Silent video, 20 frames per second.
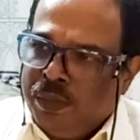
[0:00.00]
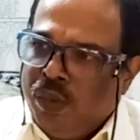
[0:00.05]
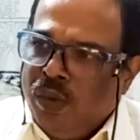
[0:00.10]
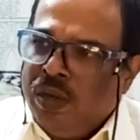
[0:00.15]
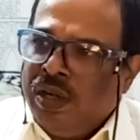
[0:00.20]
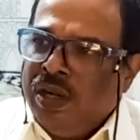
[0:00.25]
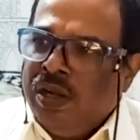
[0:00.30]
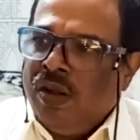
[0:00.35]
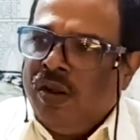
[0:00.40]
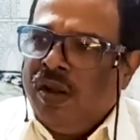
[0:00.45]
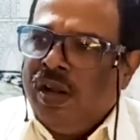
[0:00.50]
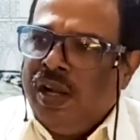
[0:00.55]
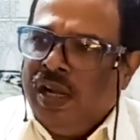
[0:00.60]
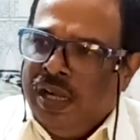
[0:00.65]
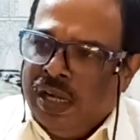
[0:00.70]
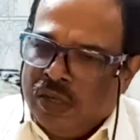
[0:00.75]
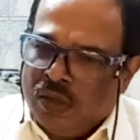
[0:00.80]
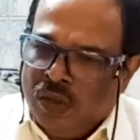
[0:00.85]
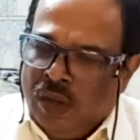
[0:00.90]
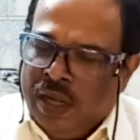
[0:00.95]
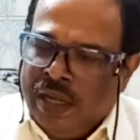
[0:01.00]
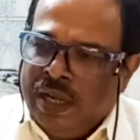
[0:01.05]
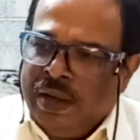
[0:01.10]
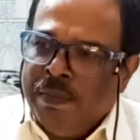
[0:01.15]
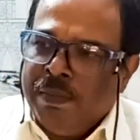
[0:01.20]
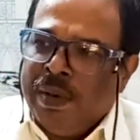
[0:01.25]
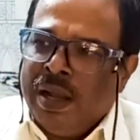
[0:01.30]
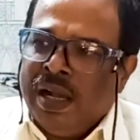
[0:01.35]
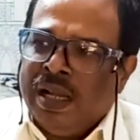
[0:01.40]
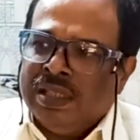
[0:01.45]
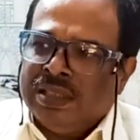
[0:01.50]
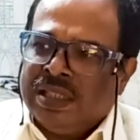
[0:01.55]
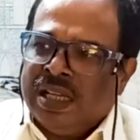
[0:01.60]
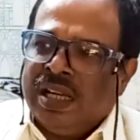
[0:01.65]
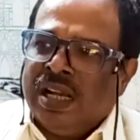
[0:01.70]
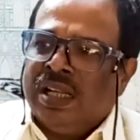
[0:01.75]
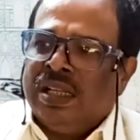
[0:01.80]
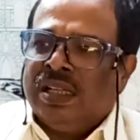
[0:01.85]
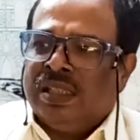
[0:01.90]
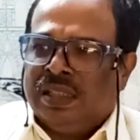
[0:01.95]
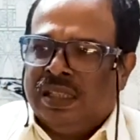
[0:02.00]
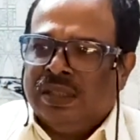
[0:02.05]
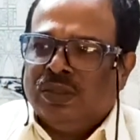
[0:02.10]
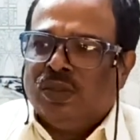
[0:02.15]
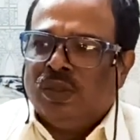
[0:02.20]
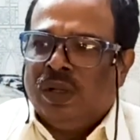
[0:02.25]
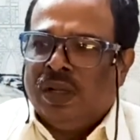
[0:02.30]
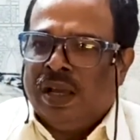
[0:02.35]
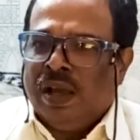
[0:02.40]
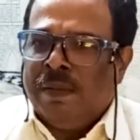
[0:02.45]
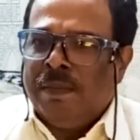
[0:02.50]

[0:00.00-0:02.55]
Fluid electrolyte imbalance and other things will